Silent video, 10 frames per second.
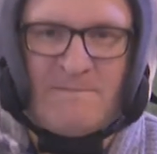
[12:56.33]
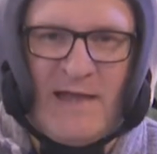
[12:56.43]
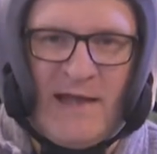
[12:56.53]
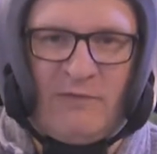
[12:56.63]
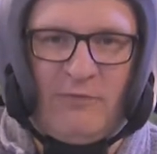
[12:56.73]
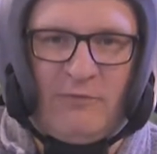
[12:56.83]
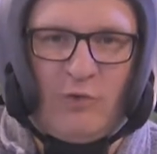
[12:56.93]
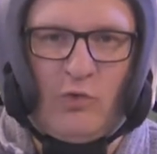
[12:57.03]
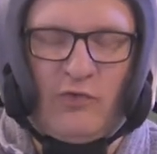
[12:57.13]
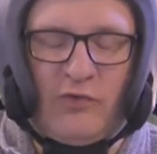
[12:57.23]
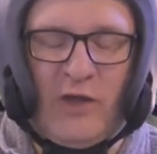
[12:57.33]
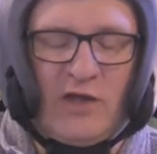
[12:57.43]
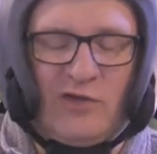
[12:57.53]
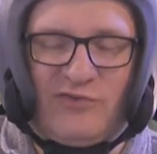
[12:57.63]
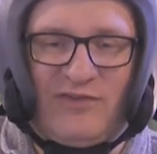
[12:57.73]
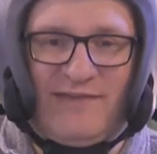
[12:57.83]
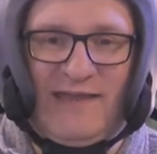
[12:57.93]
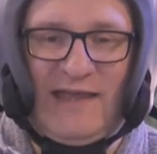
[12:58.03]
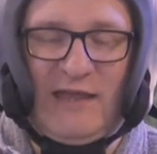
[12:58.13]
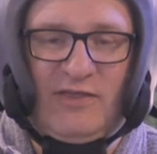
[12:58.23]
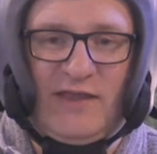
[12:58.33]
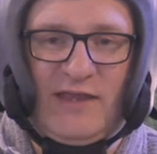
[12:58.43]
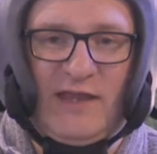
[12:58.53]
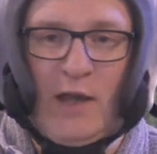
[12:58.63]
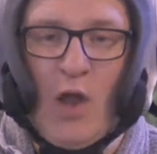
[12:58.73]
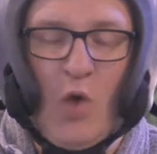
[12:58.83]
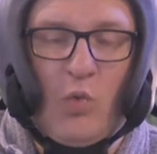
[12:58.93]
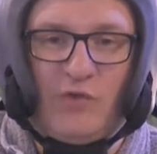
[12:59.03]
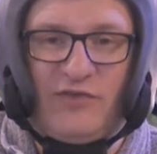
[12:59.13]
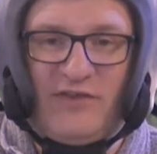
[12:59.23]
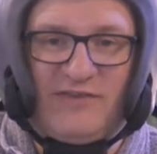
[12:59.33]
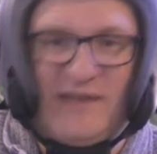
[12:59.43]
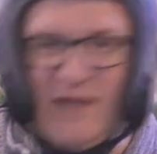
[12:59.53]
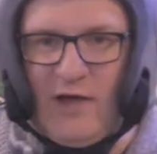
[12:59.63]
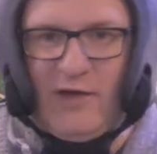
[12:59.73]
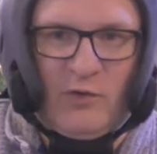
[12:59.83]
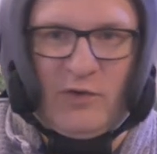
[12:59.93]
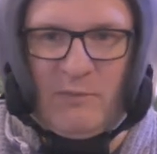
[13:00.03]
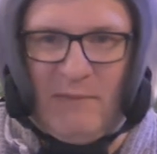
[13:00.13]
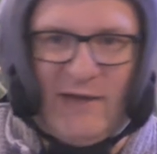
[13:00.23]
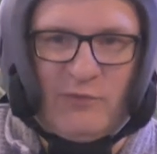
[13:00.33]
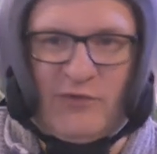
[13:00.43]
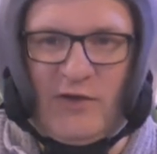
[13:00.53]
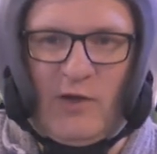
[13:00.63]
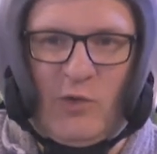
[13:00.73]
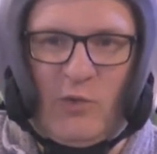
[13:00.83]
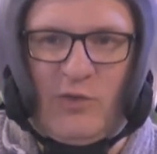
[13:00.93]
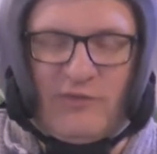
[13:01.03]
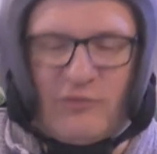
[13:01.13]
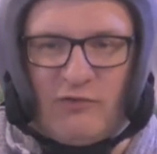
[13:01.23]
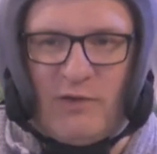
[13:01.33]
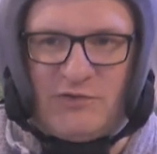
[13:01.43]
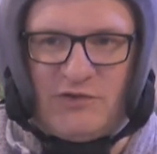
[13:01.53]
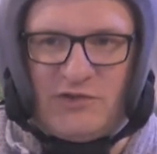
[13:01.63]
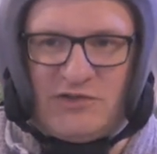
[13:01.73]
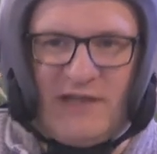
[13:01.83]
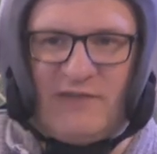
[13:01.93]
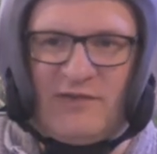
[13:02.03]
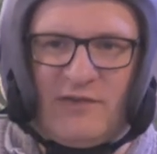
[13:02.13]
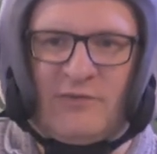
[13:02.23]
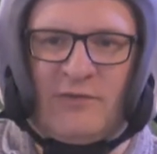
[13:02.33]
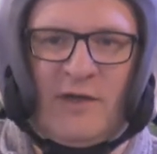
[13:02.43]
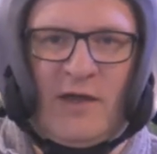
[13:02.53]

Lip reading: And if, of course, you're sitting here thinking, what is he going on about, all this Scripture, Jesus,